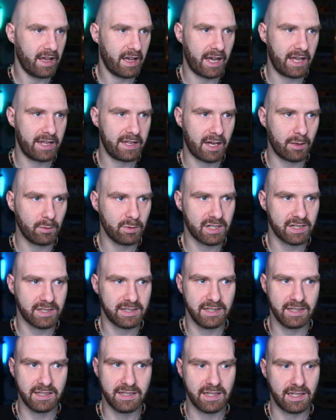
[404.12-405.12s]
and outer
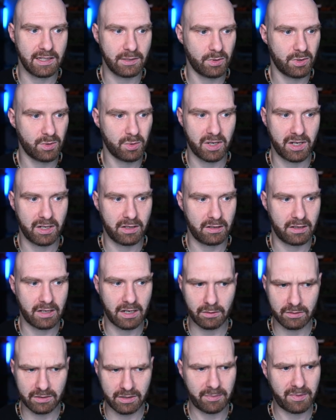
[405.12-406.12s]
citizens, which were
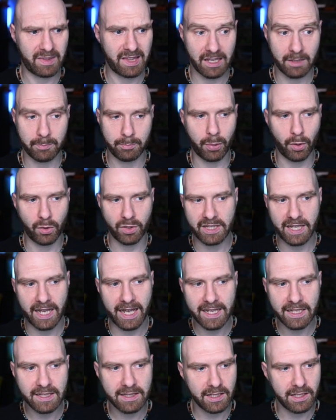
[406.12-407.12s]
around, I think,
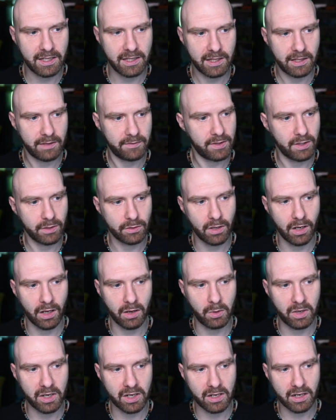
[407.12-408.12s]
0.8, if not
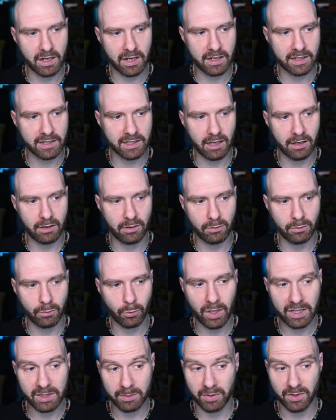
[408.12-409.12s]
lower, are now
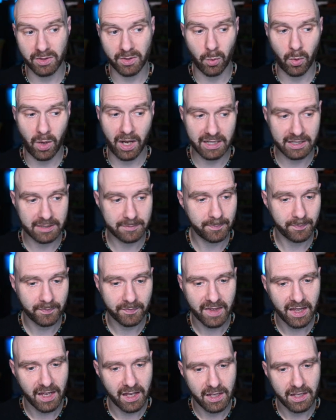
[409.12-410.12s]
1.1.
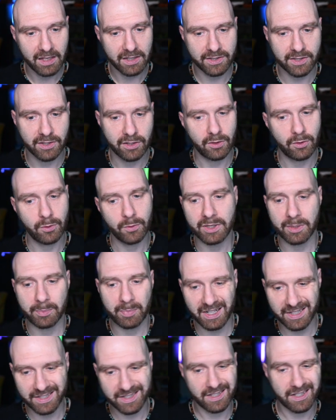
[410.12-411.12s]
So the
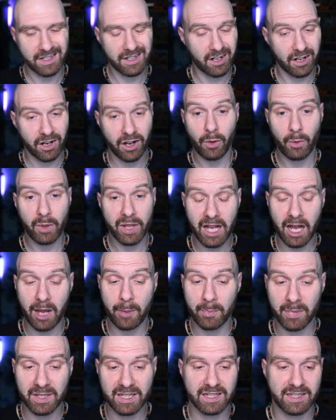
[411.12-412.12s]
prices are going
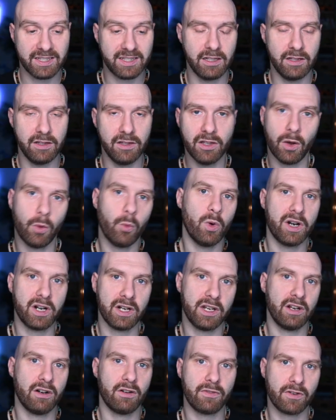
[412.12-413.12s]
up, but they're still nowhere
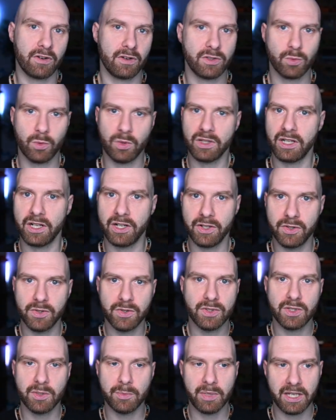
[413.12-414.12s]
near, of course, what there
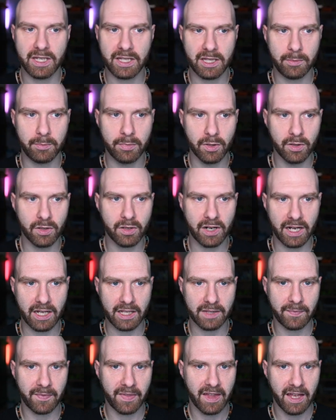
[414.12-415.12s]
used to be in the bull
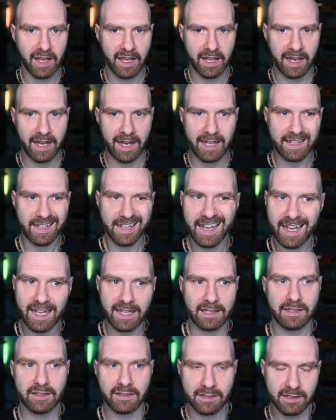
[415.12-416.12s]
run. And
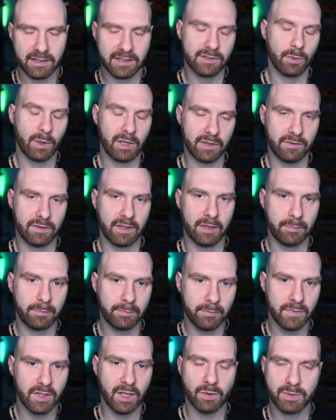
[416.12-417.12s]
again, it's one of the
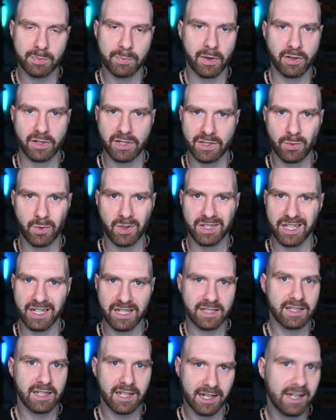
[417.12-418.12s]
those projects where there
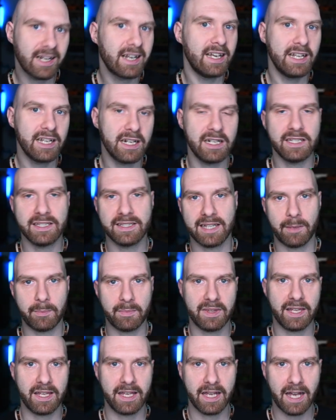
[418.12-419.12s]
is clearly
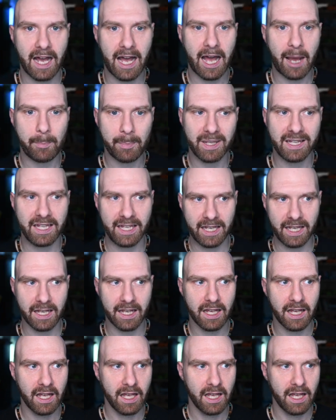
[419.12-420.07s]
something happening